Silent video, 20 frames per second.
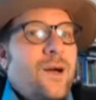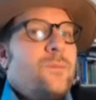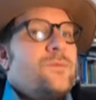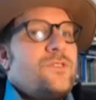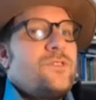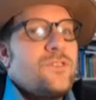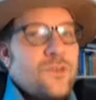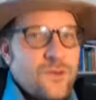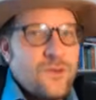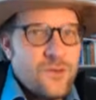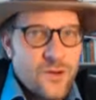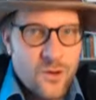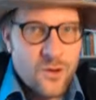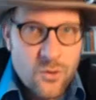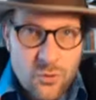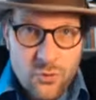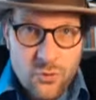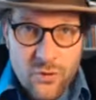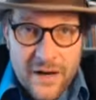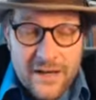we come to the
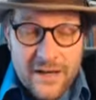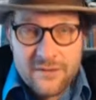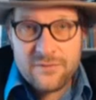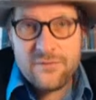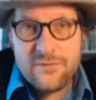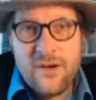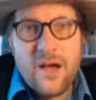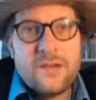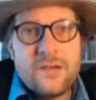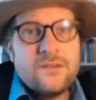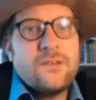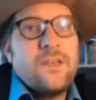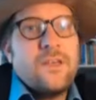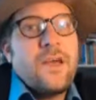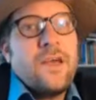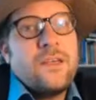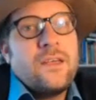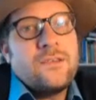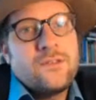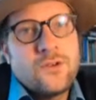great
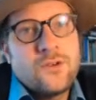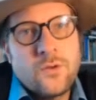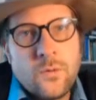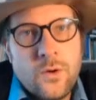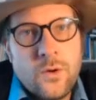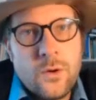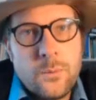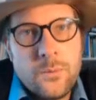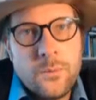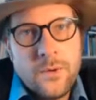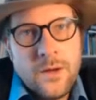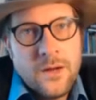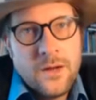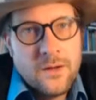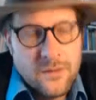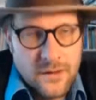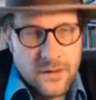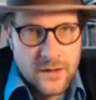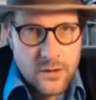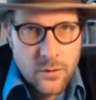fossilized group,
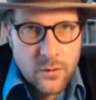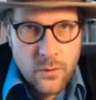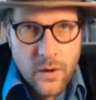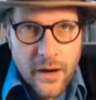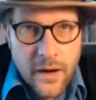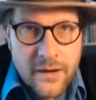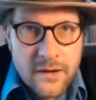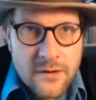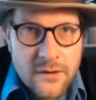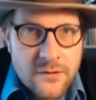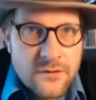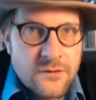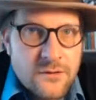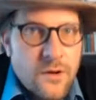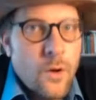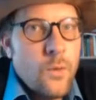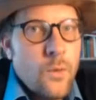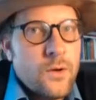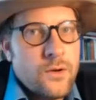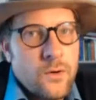the
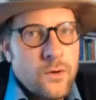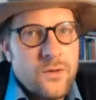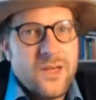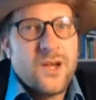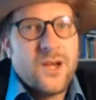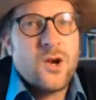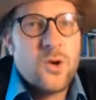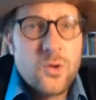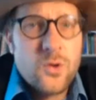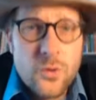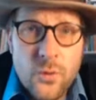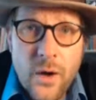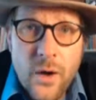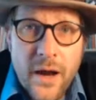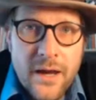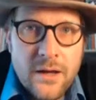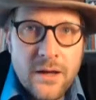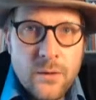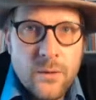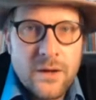Crinozoan, or the
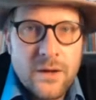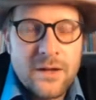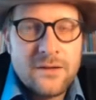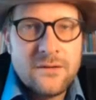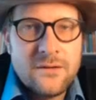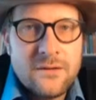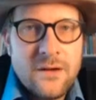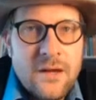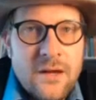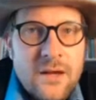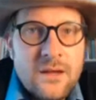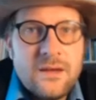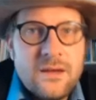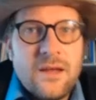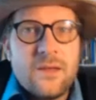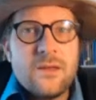crinoids.